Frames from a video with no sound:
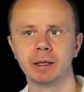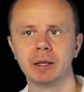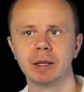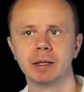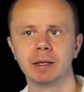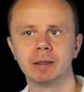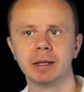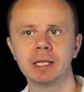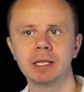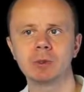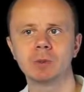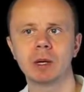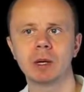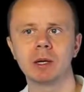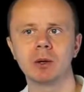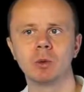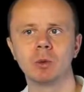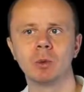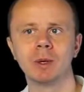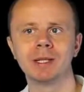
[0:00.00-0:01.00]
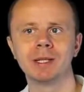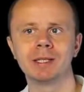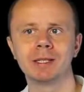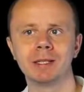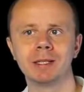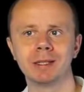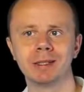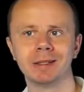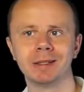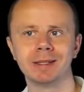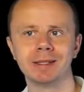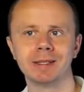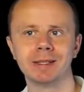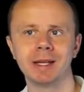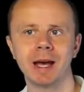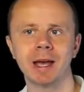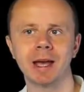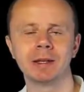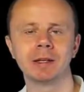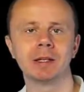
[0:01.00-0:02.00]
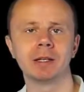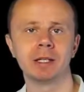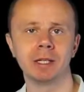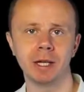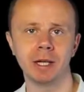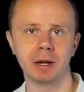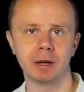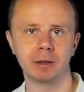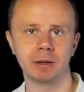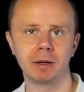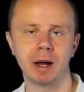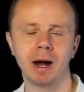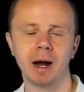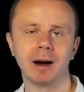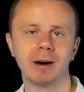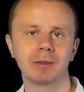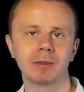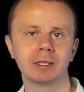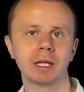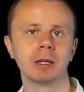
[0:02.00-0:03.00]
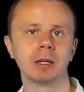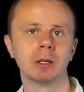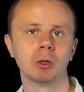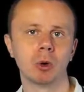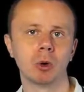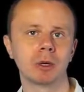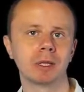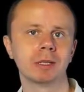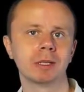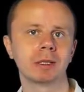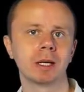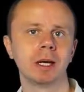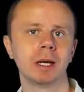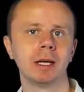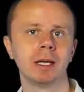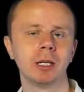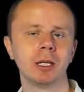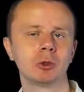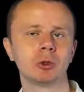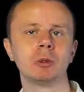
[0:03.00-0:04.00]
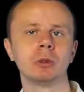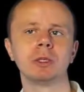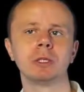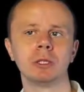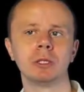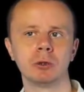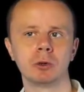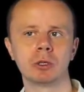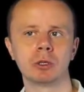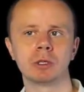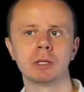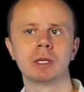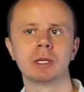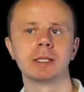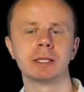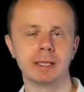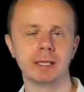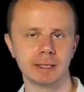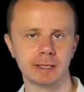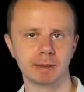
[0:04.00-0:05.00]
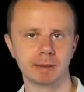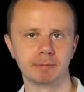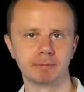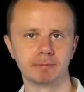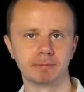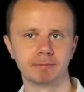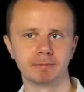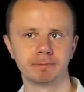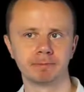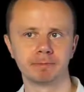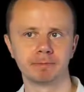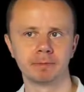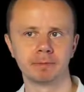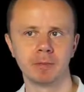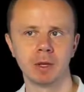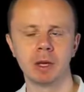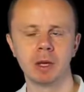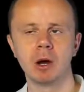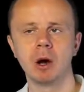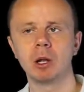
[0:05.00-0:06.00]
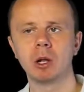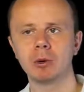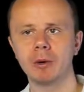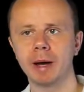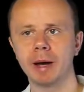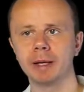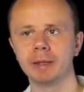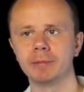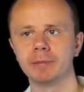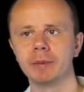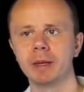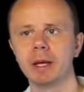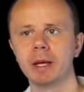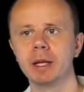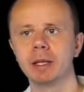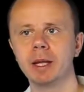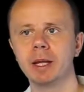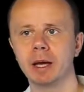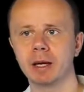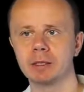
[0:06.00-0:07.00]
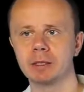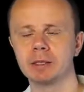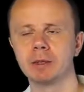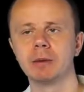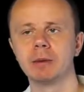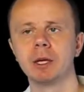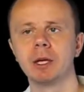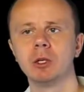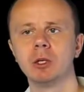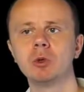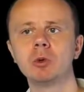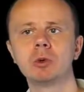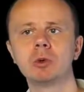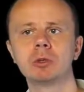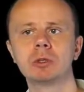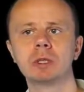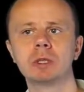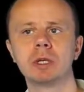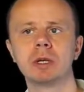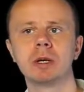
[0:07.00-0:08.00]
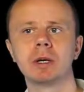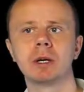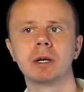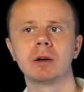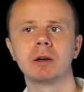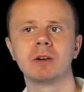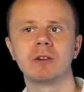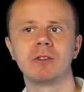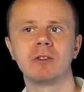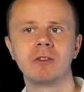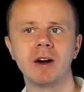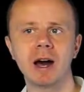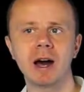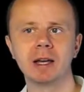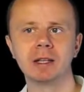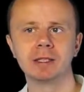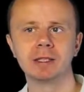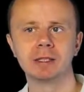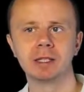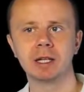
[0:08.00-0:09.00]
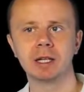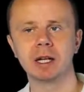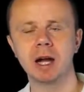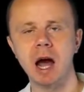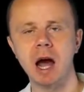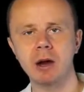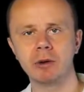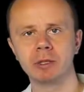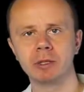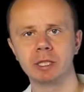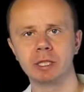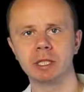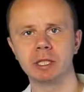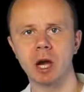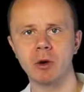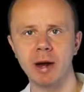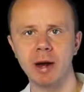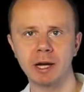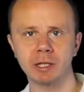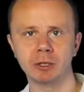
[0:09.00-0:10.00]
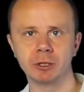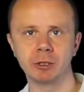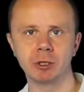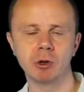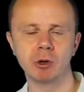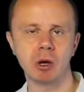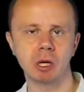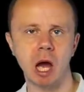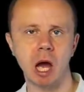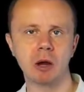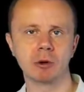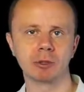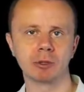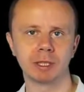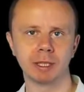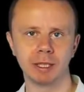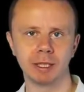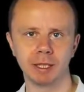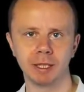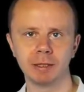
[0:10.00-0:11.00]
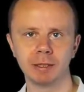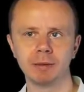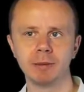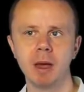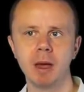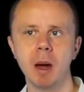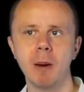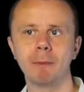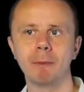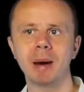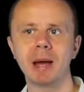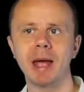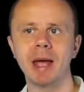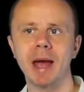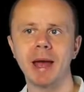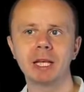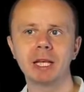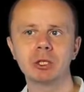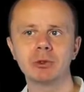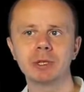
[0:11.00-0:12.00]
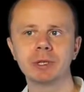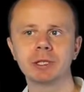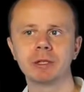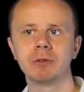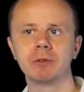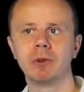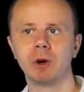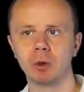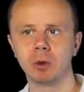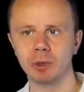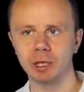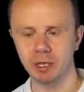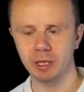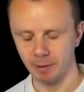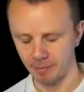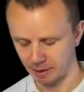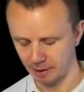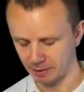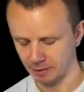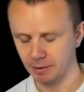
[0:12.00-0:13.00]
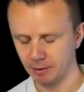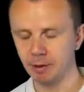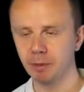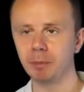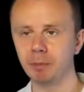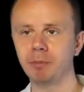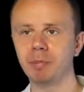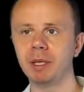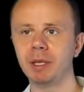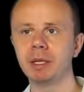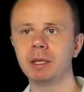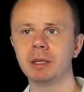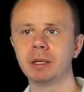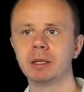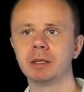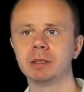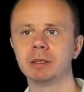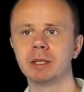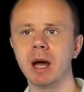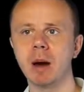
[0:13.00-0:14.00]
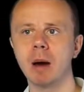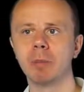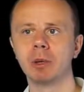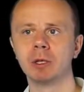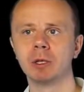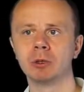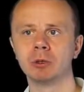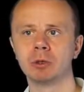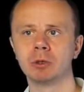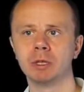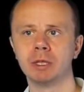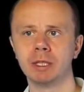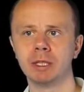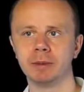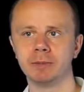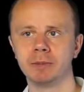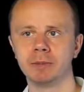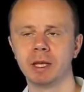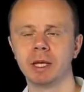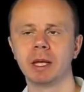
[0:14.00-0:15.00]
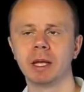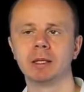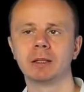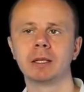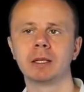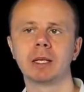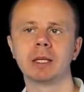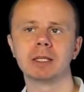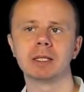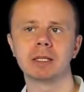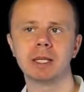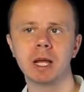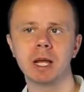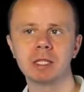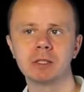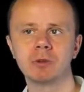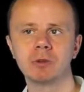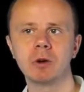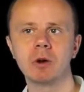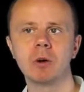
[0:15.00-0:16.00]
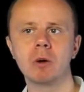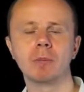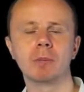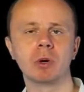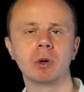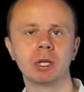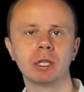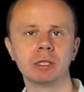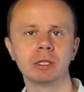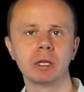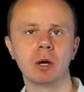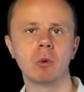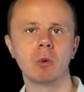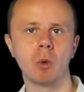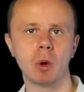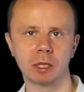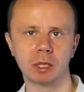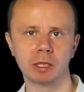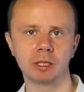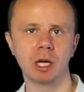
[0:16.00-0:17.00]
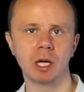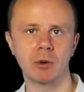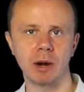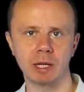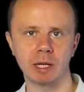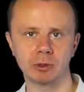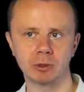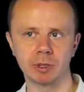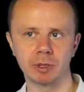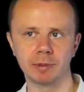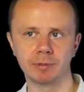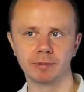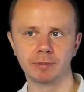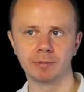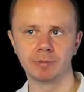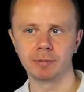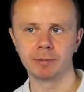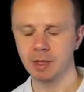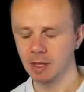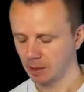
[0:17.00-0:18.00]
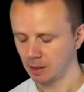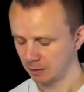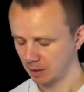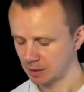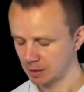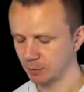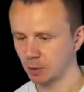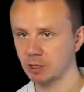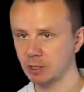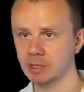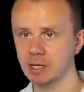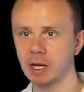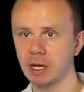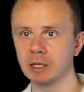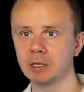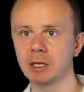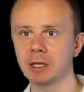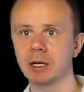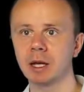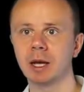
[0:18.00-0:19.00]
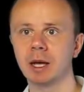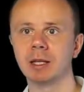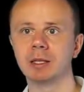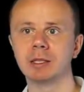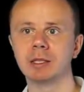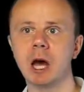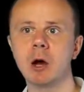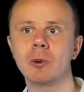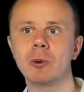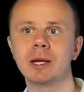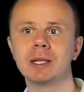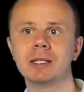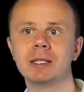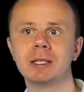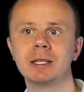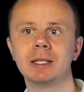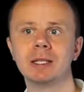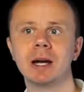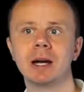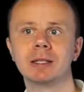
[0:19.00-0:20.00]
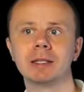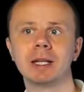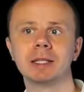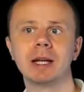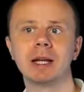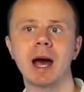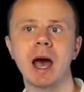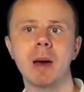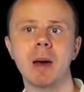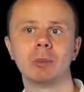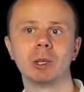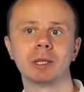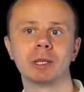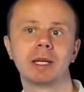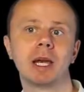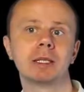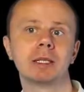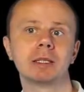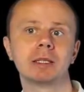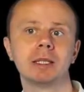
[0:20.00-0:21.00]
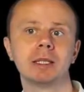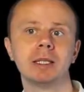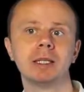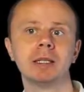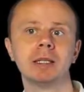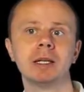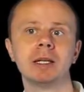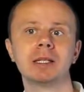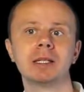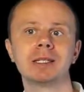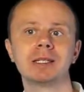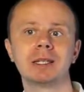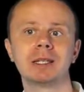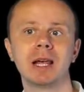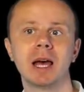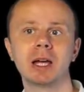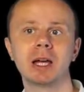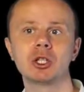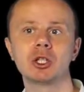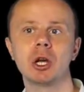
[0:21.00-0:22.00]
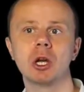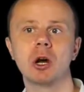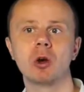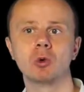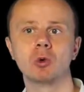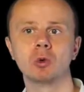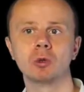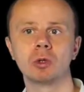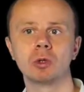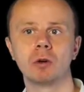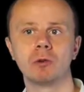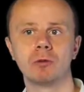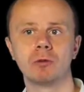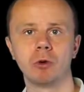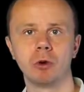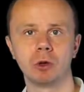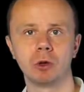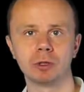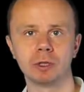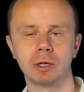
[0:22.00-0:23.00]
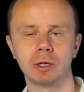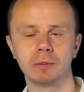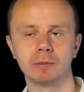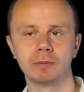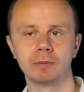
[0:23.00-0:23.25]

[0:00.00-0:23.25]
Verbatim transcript: That's why we see the sign here after logging into Linux system. Alright, next, you could uh, find the current directory you are currently in by entering following command pwd that stands for print working directory. Let's press enter and now I see that I am located in slash root folder.